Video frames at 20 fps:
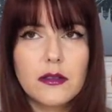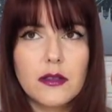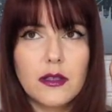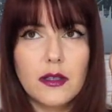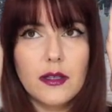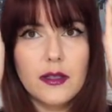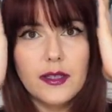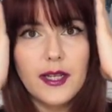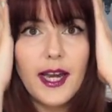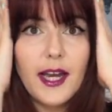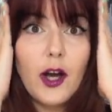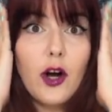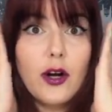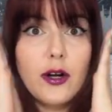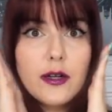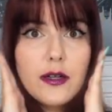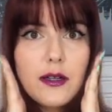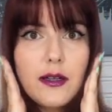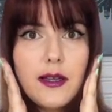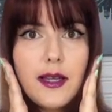
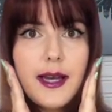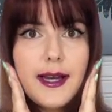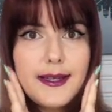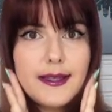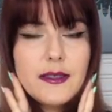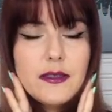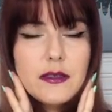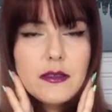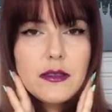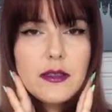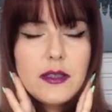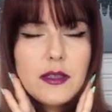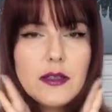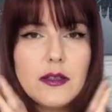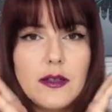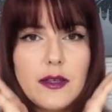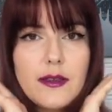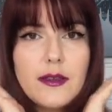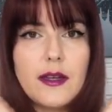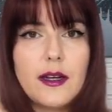diagonal lines
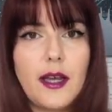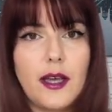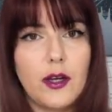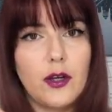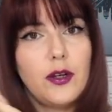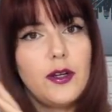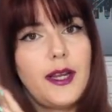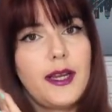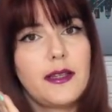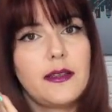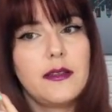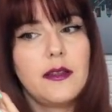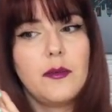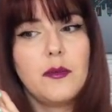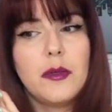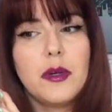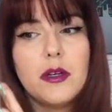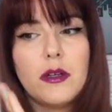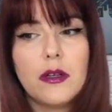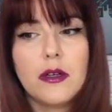here, and then I connect
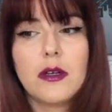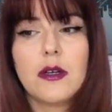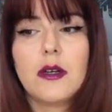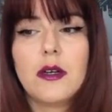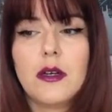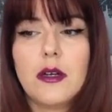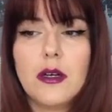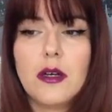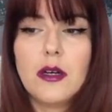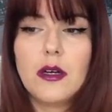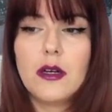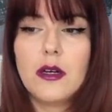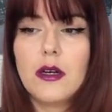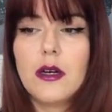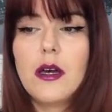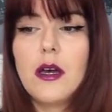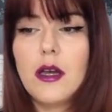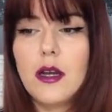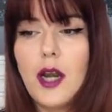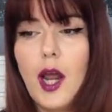them.
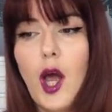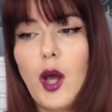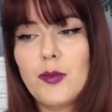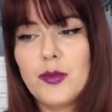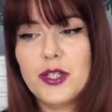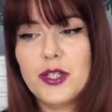Now I'm